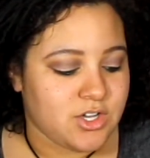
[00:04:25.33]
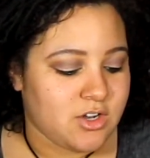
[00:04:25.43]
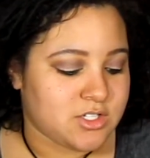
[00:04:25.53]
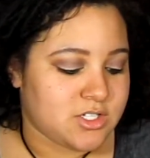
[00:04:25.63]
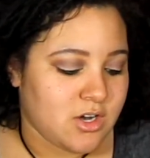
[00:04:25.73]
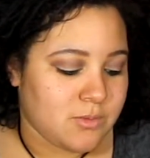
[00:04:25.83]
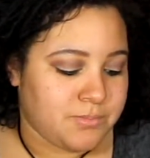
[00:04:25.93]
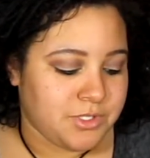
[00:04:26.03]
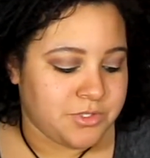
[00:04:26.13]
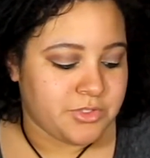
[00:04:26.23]
Dog Star
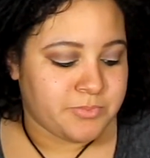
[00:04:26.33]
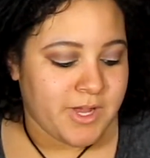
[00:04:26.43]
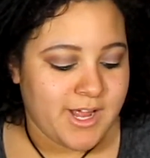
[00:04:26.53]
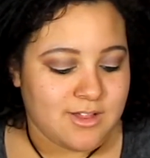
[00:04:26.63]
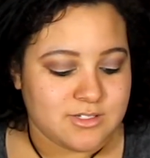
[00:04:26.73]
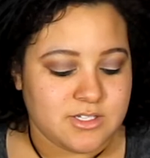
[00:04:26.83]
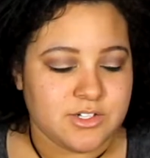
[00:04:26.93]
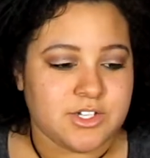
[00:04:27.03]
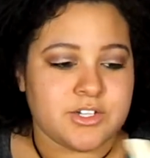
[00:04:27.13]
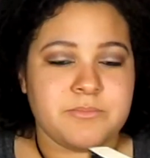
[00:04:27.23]
Blues by
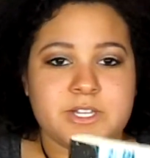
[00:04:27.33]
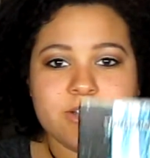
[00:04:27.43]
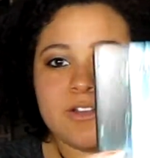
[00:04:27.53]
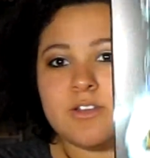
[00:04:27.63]
Allison Goodman.